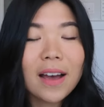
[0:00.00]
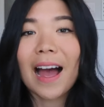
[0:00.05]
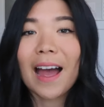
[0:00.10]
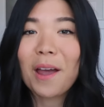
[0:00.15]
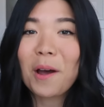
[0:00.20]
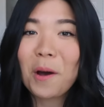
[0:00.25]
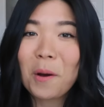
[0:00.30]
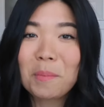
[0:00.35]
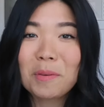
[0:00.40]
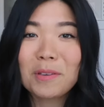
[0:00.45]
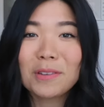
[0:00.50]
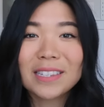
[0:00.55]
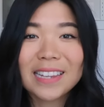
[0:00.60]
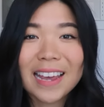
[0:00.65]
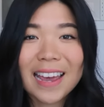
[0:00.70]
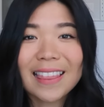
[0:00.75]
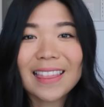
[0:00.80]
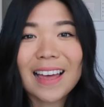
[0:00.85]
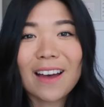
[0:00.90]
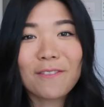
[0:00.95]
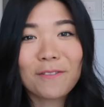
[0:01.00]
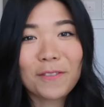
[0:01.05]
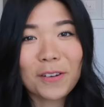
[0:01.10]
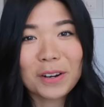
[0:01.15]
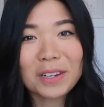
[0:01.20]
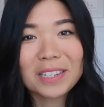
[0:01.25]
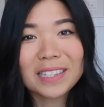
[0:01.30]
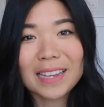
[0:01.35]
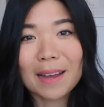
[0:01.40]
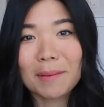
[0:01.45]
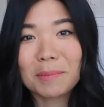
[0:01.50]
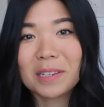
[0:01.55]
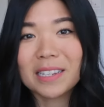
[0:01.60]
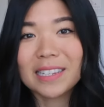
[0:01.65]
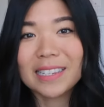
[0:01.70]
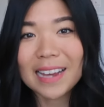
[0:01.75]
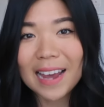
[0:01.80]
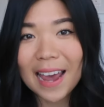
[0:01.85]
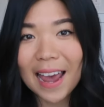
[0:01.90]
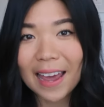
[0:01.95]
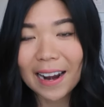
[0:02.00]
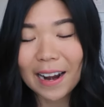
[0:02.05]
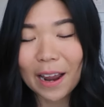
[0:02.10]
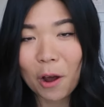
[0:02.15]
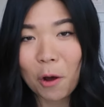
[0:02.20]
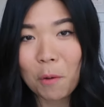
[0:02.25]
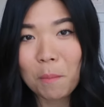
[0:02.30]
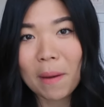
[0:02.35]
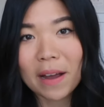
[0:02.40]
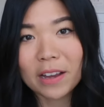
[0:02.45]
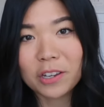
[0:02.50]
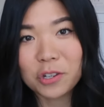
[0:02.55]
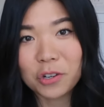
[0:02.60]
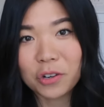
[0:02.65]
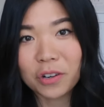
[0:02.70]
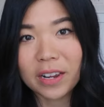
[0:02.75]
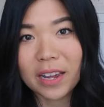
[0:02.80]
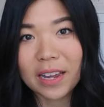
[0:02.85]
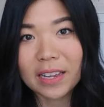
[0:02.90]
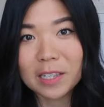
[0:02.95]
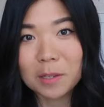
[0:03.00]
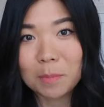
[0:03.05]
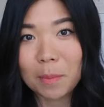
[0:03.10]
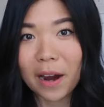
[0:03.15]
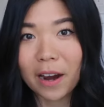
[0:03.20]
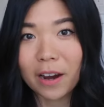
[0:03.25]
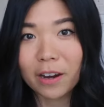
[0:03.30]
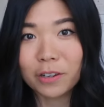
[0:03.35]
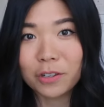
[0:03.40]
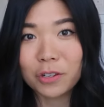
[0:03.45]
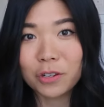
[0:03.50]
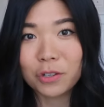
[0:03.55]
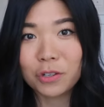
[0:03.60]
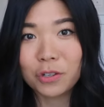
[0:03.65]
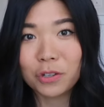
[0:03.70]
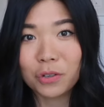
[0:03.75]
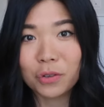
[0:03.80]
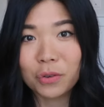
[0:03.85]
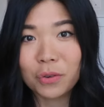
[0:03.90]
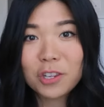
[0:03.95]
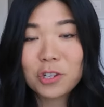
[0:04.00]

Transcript: I hope you take that first step today, and I hope my journey inspired you to